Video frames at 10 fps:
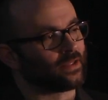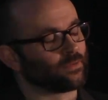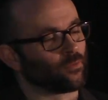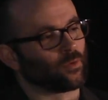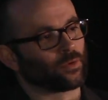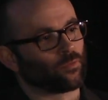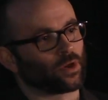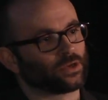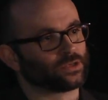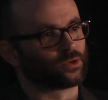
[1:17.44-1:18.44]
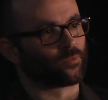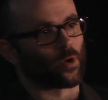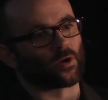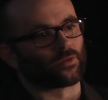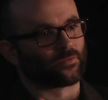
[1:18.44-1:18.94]
What we wanted to do,
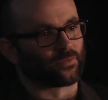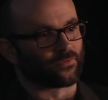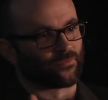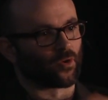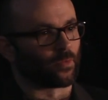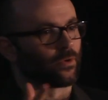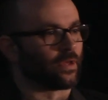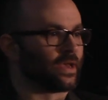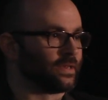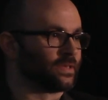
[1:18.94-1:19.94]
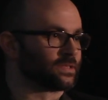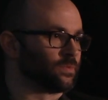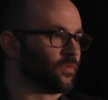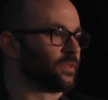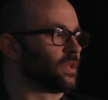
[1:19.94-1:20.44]
part of the formal ideas in
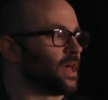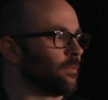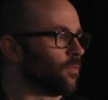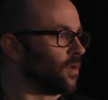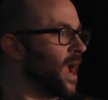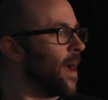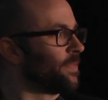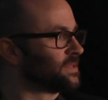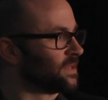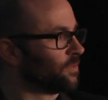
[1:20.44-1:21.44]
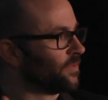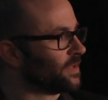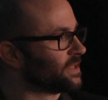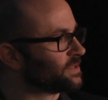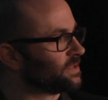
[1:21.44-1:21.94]
the movie, that a lot more happens in the movie
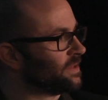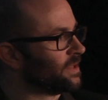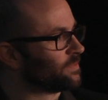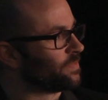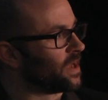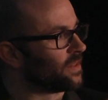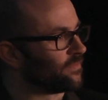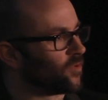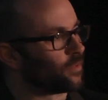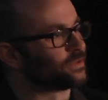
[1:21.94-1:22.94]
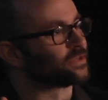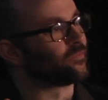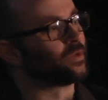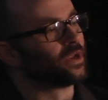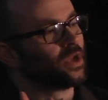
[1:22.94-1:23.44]
that's beyond the formal
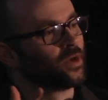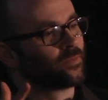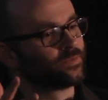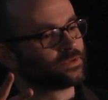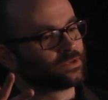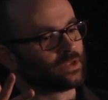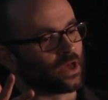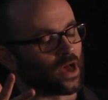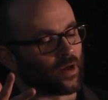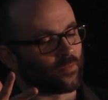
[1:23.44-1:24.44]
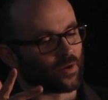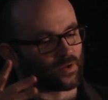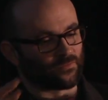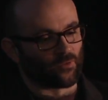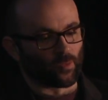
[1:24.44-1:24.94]
stuff. But part of
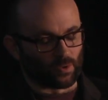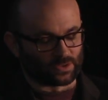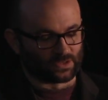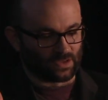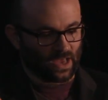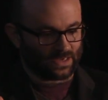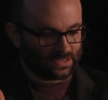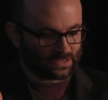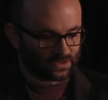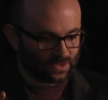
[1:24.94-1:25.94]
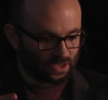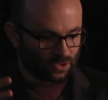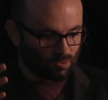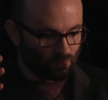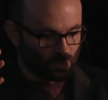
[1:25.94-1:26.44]
the formal ideas are that
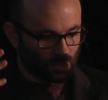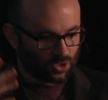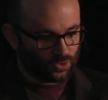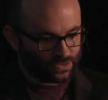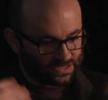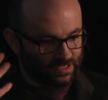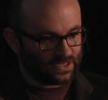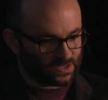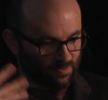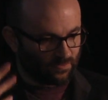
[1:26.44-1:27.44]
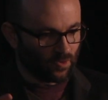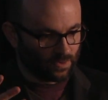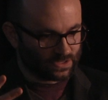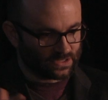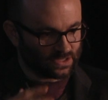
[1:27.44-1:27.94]
you see these
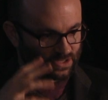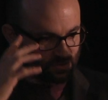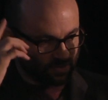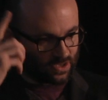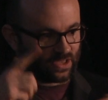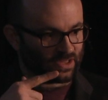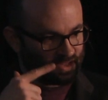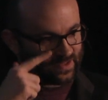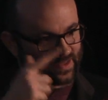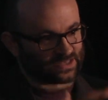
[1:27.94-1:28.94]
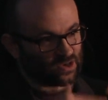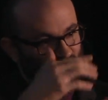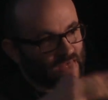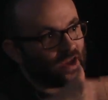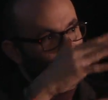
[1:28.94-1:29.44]
performances, and then they start
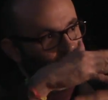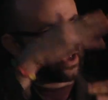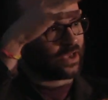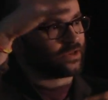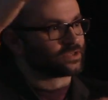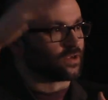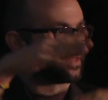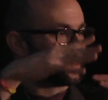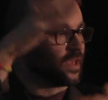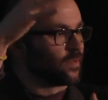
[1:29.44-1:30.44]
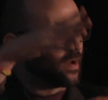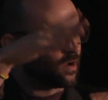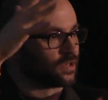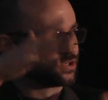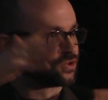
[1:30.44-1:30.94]
layering, and you start thinking
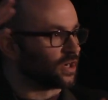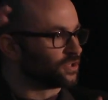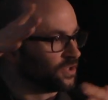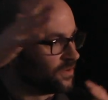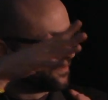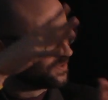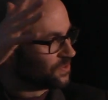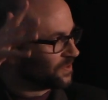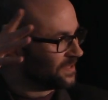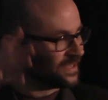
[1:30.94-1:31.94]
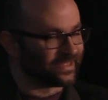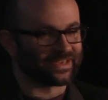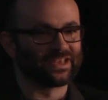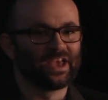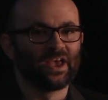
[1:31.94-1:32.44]
about construction of
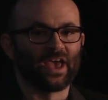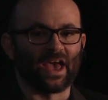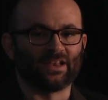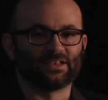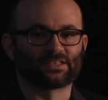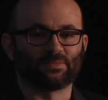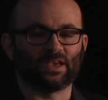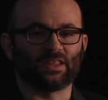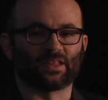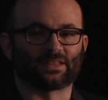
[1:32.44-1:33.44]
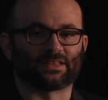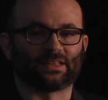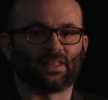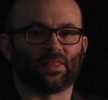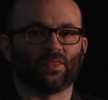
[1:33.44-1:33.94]
storytelling. And to me, that
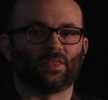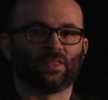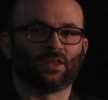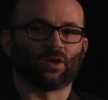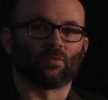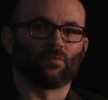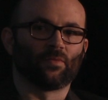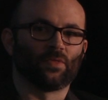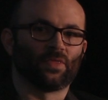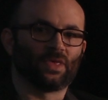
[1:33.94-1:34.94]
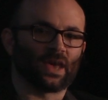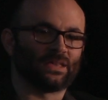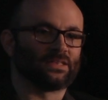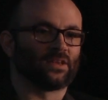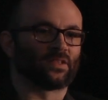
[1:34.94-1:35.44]
the
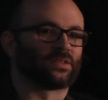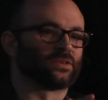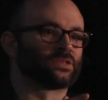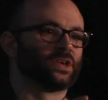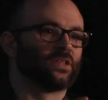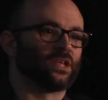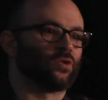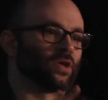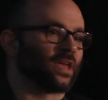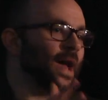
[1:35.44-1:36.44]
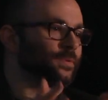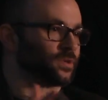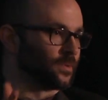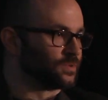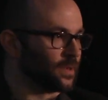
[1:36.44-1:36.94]
idea that you can capture
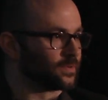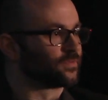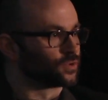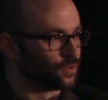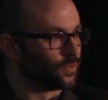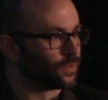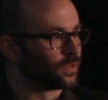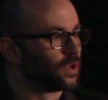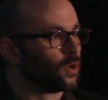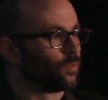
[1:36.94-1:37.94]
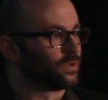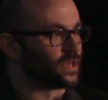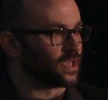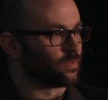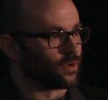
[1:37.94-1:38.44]
an objective truth with
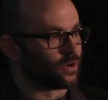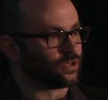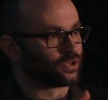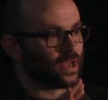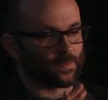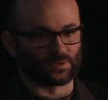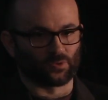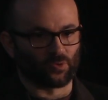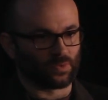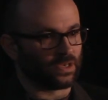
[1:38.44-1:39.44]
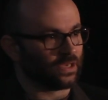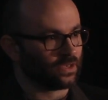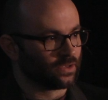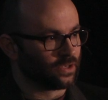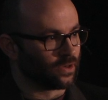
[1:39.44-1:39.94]
documentary should absolutely be
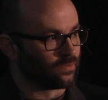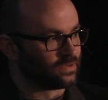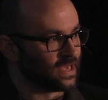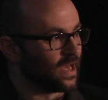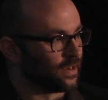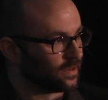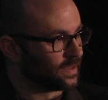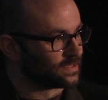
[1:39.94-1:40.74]
dead.